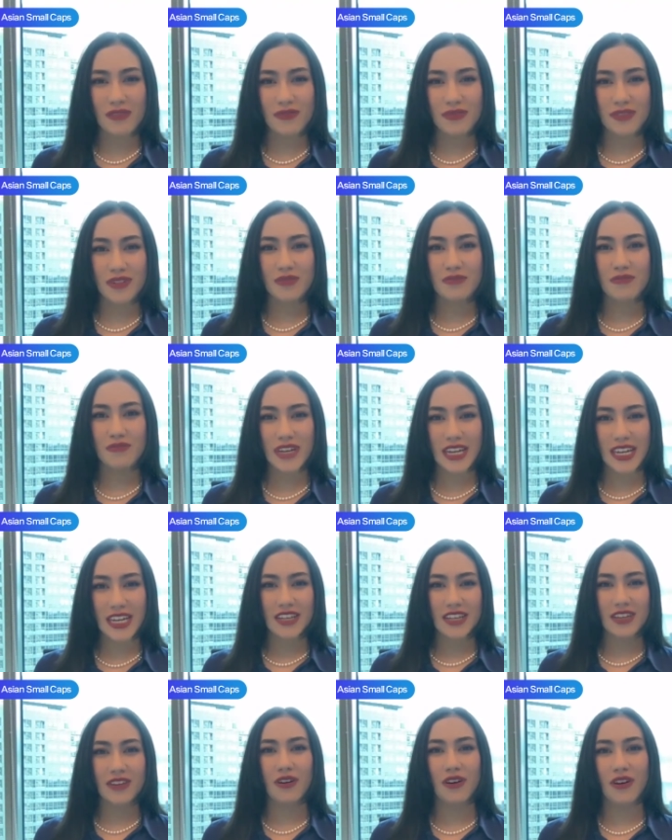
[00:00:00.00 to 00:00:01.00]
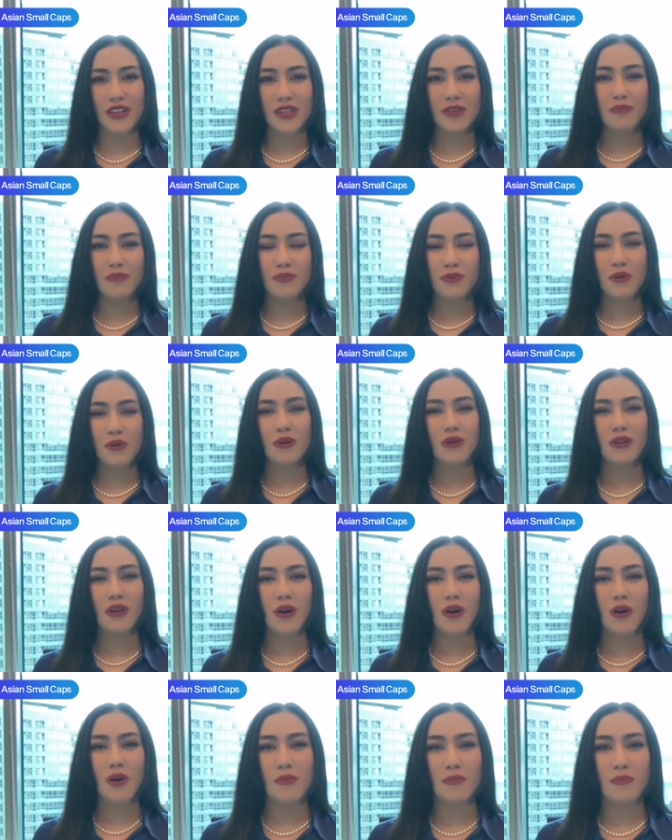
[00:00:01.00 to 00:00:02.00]
the week. You're on the
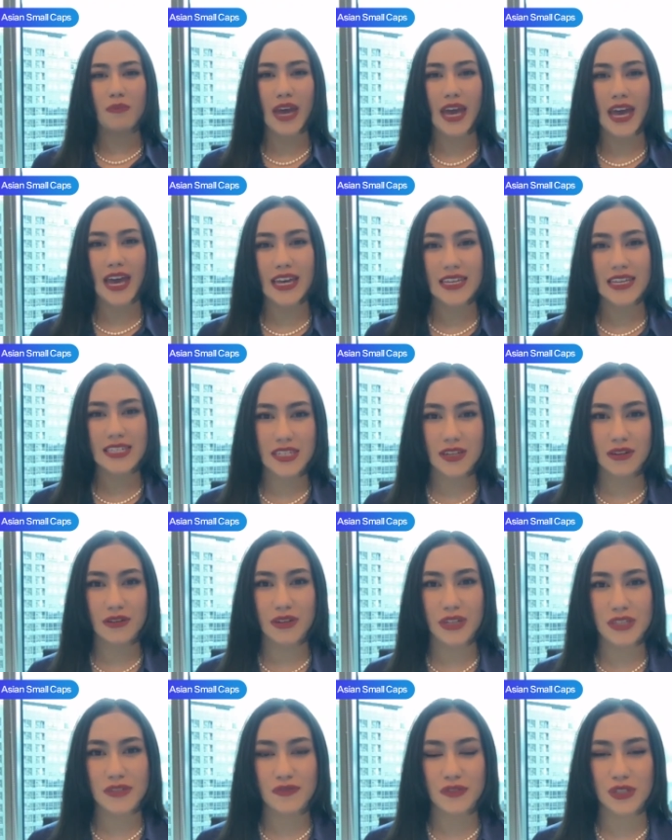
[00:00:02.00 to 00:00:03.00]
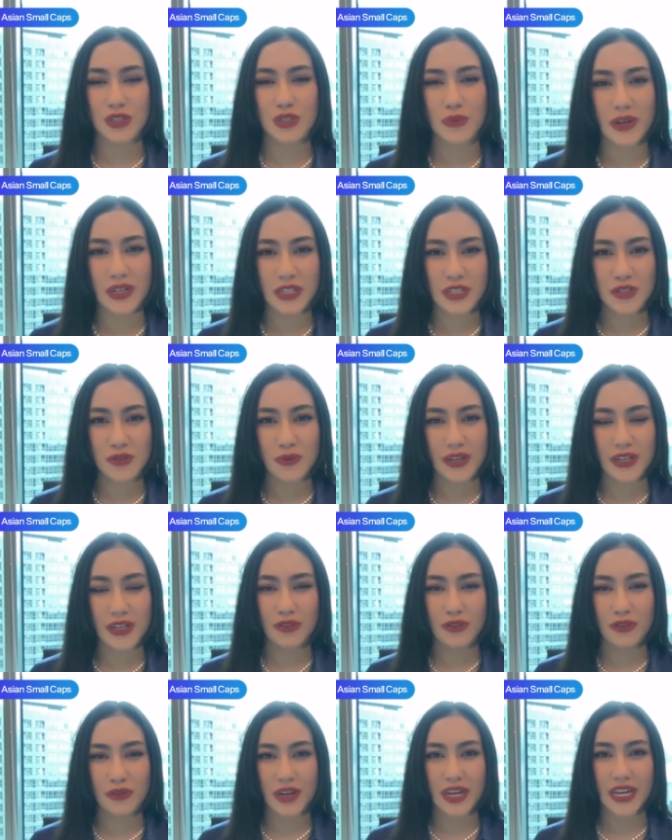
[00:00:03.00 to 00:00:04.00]
Bull or Bear series for
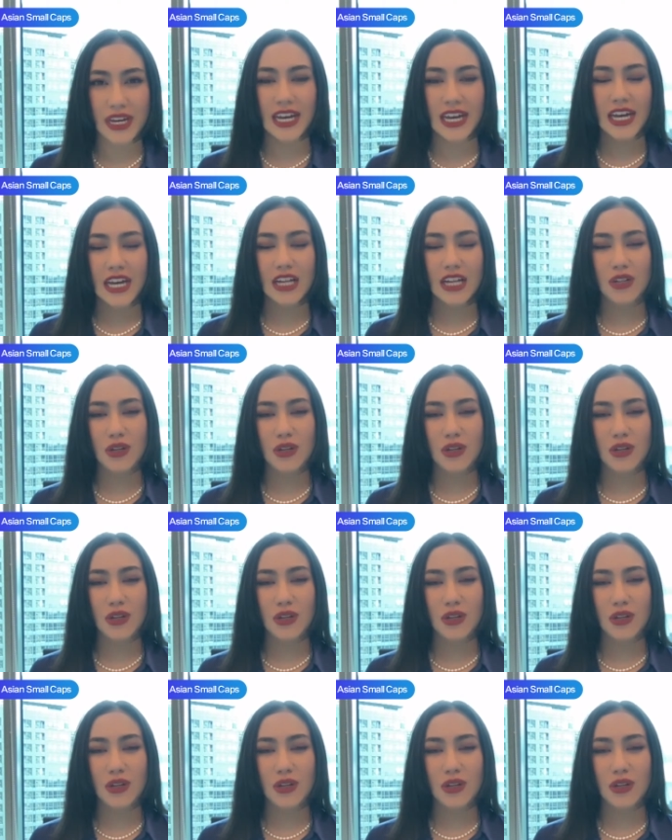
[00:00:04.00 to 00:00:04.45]
2023,